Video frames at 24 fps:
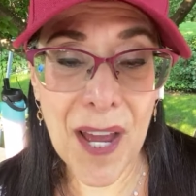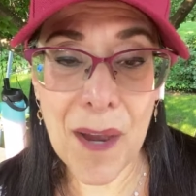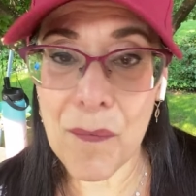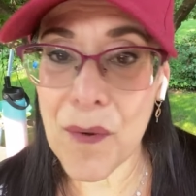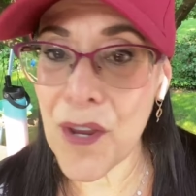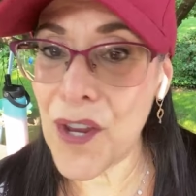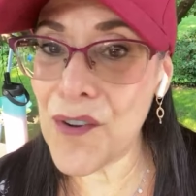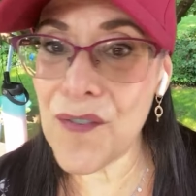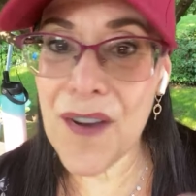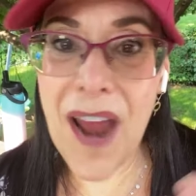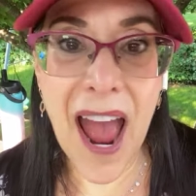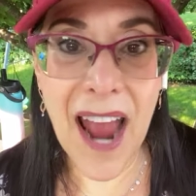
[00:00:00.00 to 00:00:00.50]

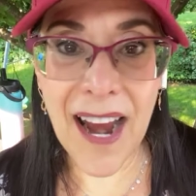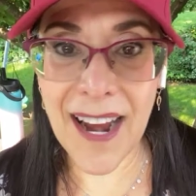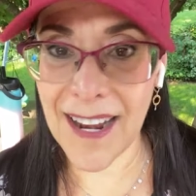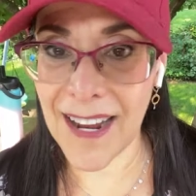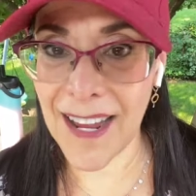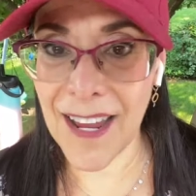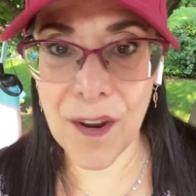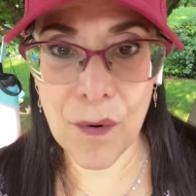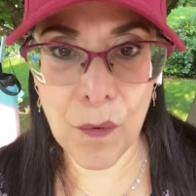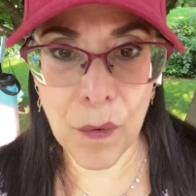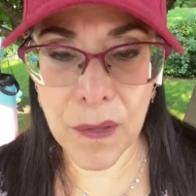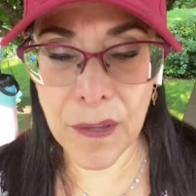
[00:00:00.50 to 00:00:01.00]
you're not going to
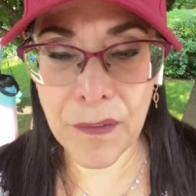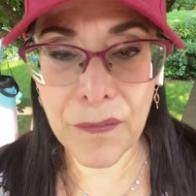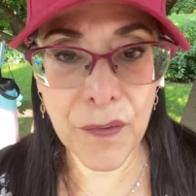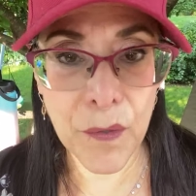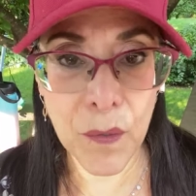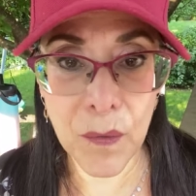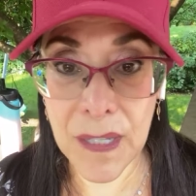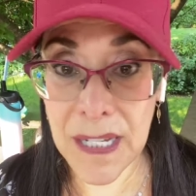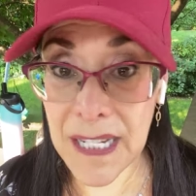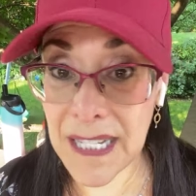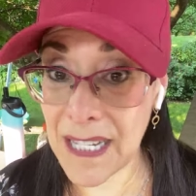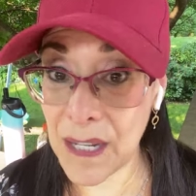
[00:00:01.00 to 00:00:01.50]
get all the
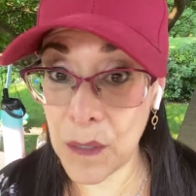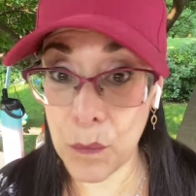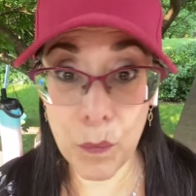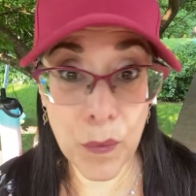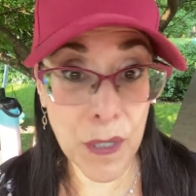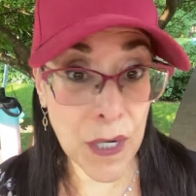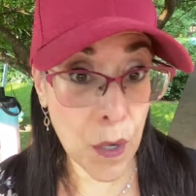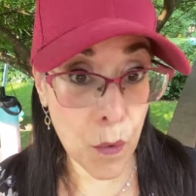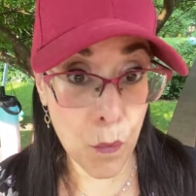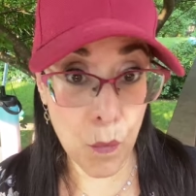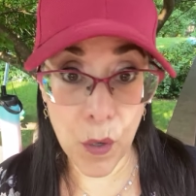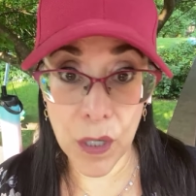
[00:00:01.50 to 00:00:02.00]
fuelings in. We
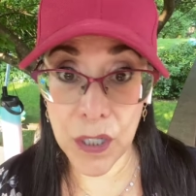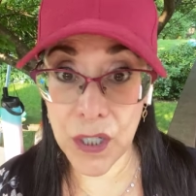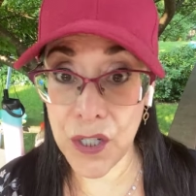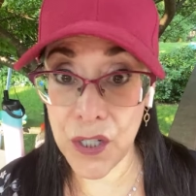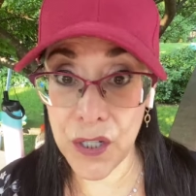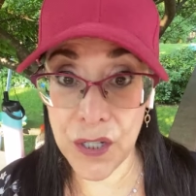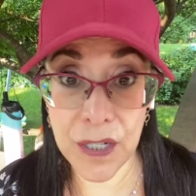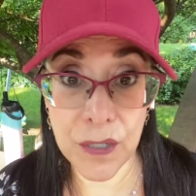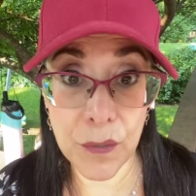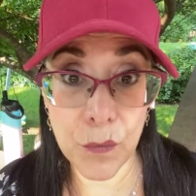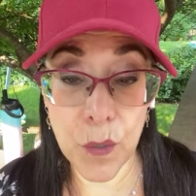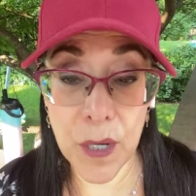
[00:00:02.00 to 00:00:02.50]
don't want
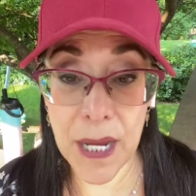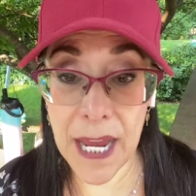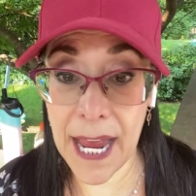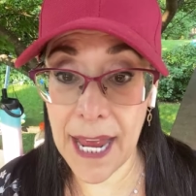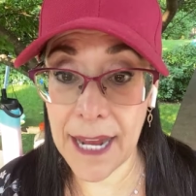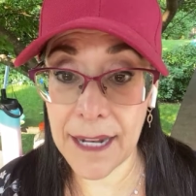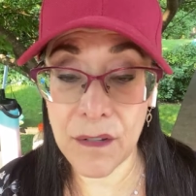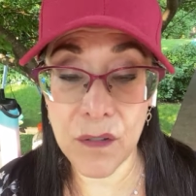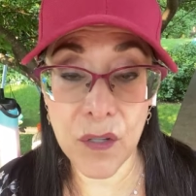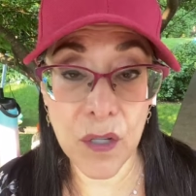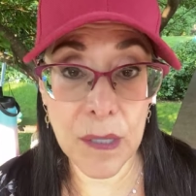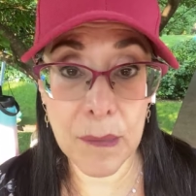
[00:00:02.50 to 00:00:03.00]
you to
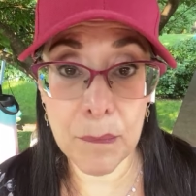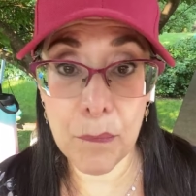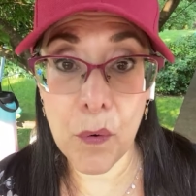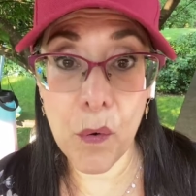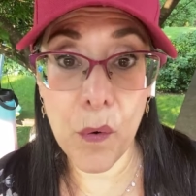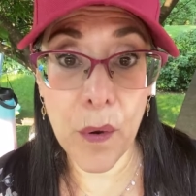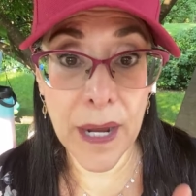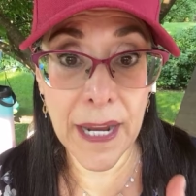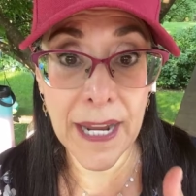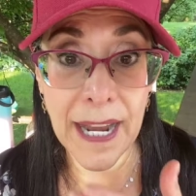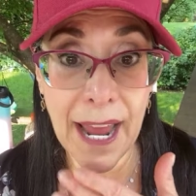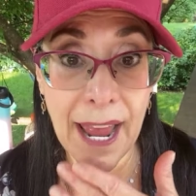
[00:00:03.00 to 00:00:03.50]
get to the
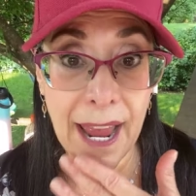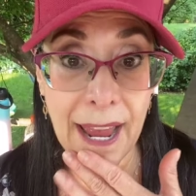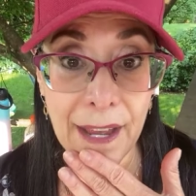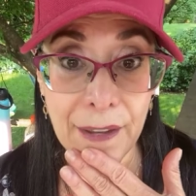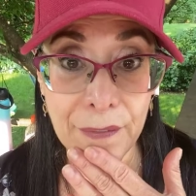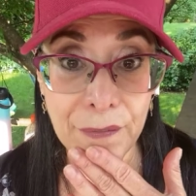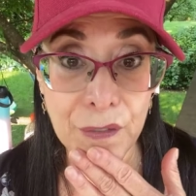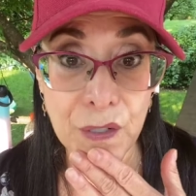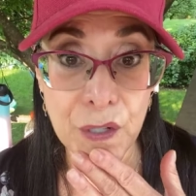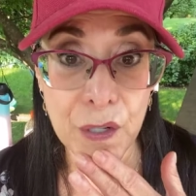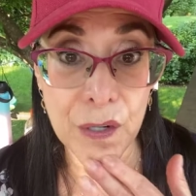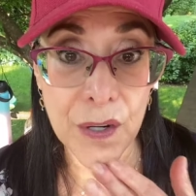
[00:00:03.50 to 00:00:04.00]
point
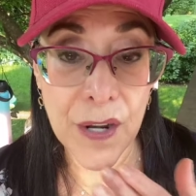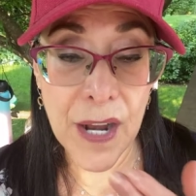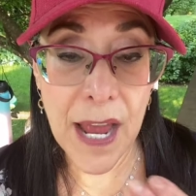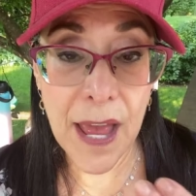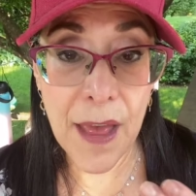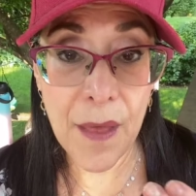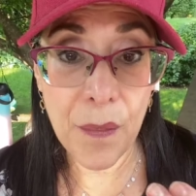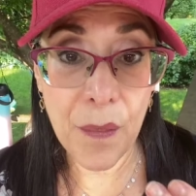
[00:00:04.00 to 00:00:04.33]
after